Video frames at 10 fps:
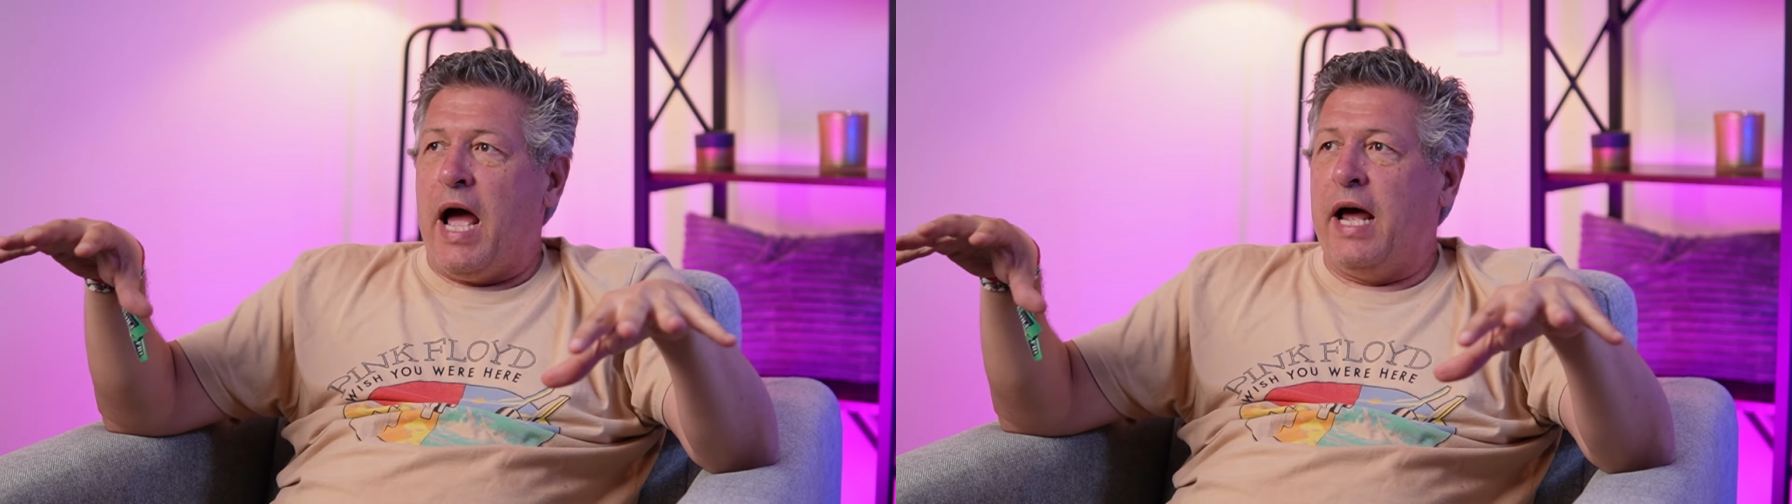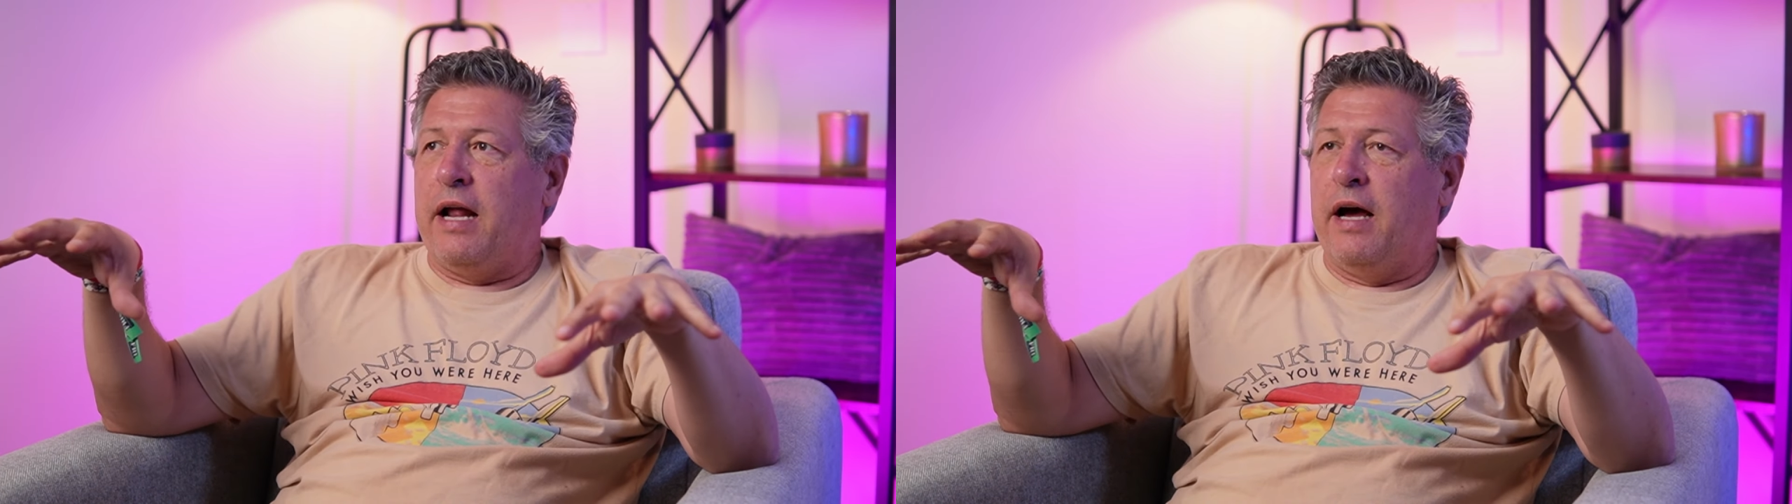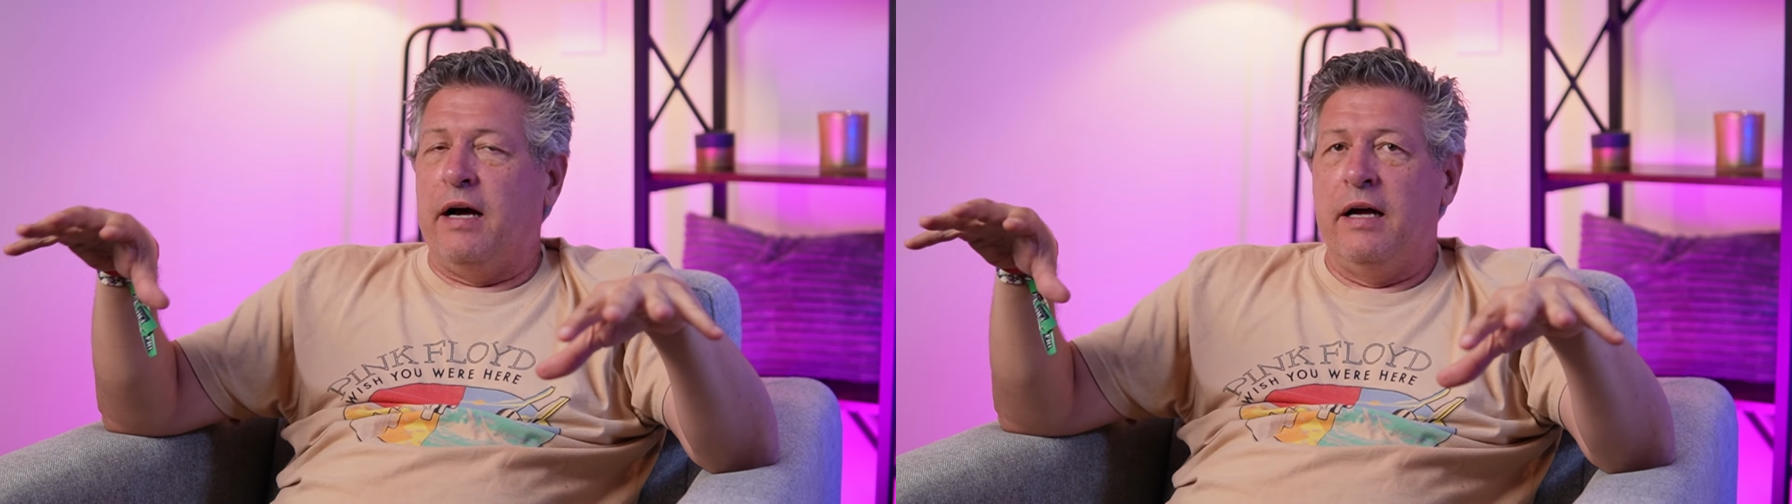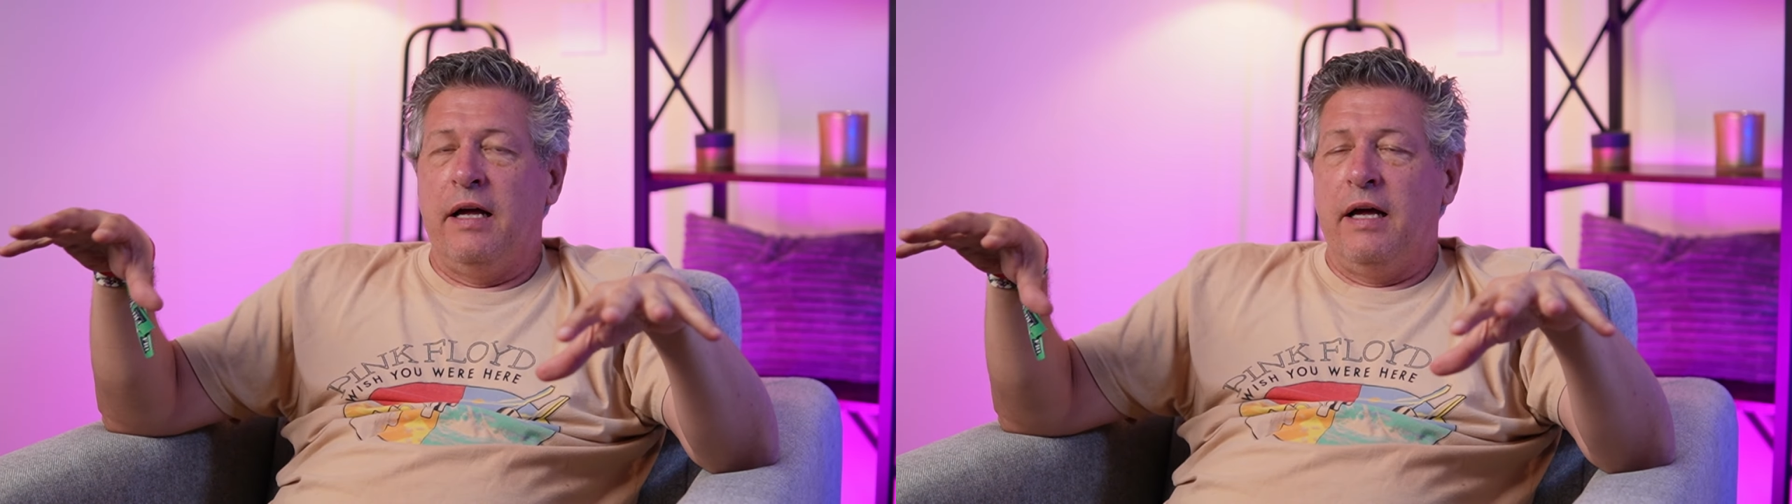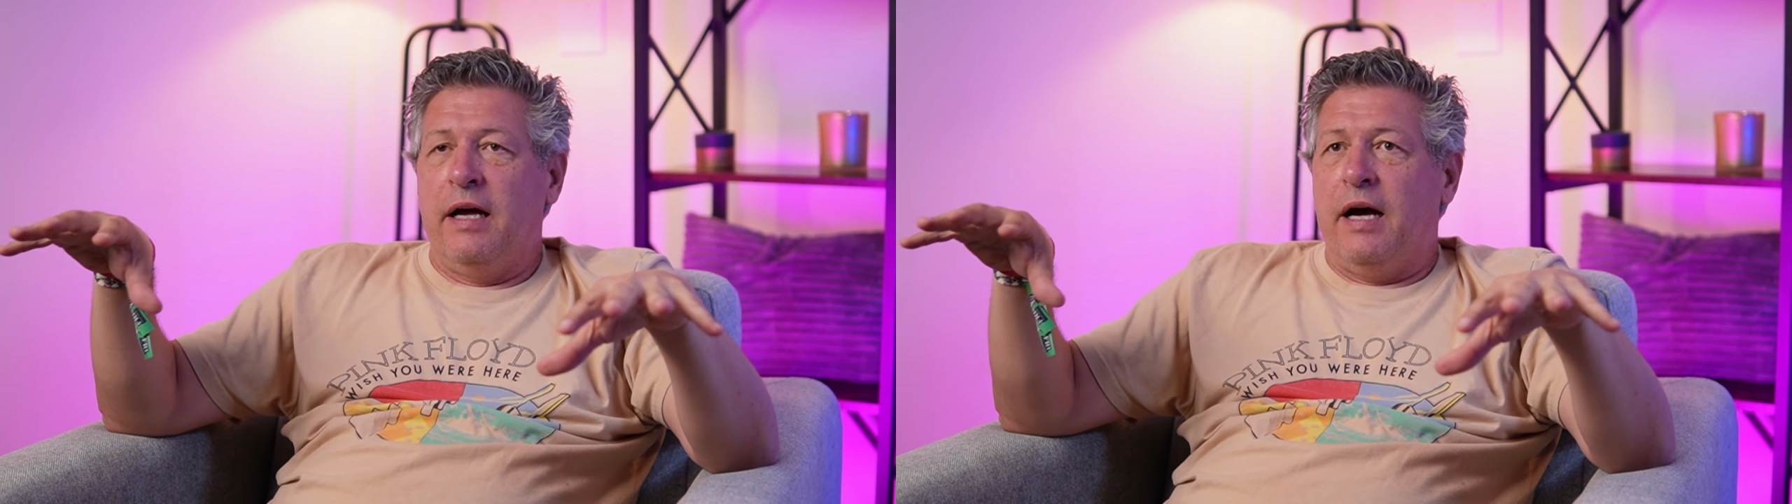I had
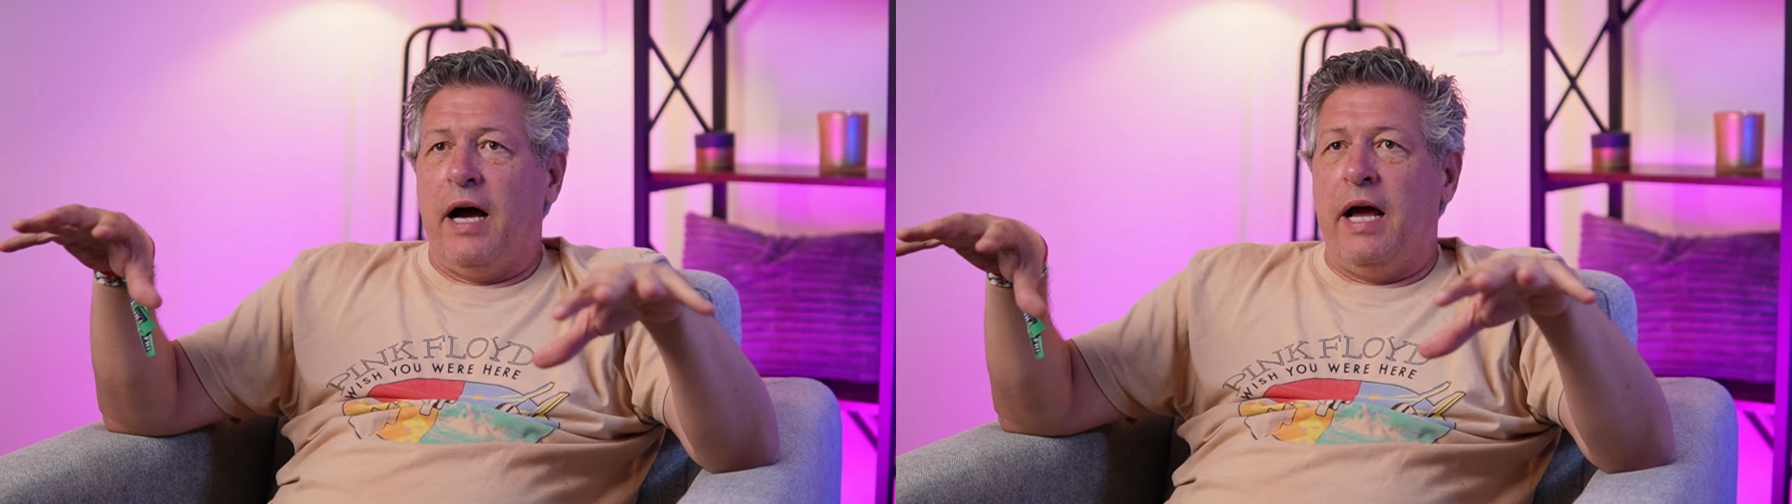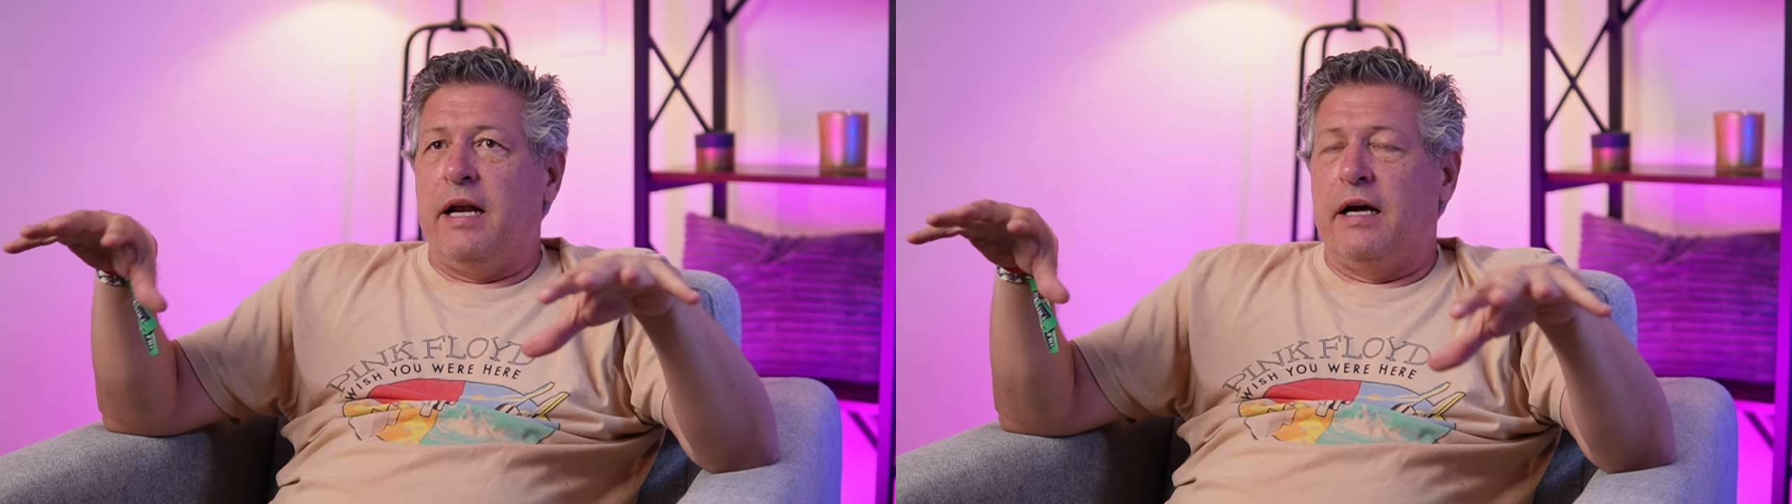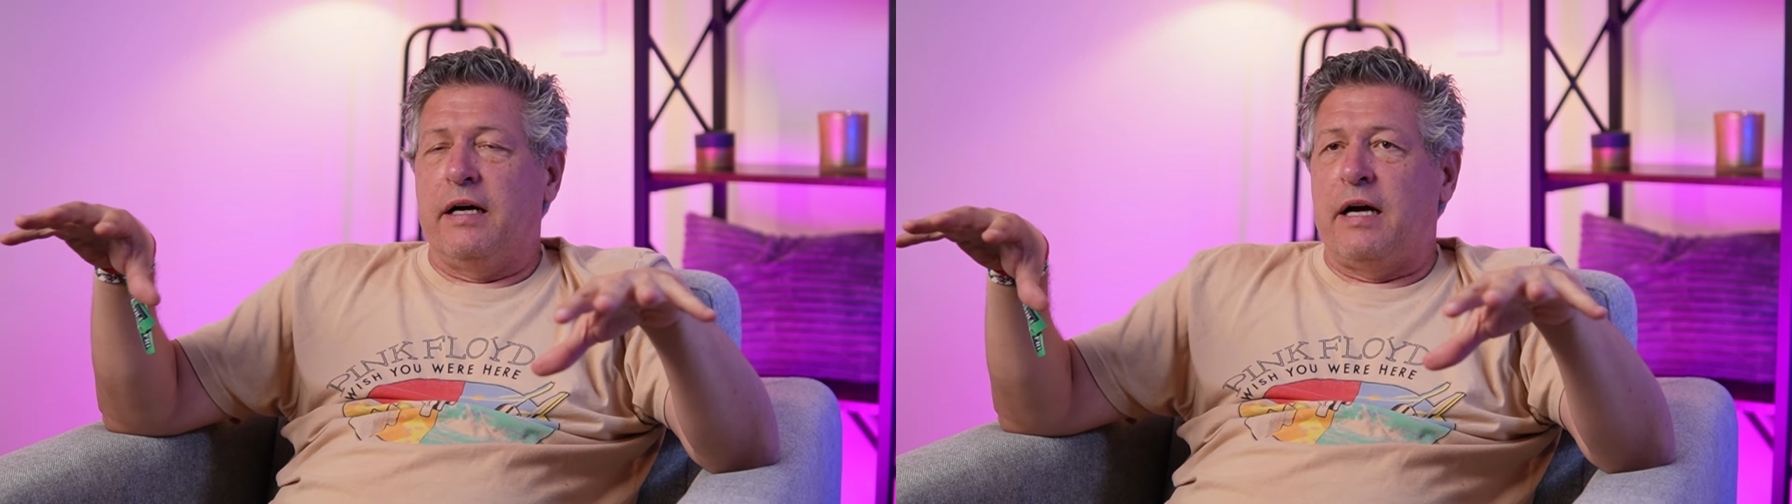a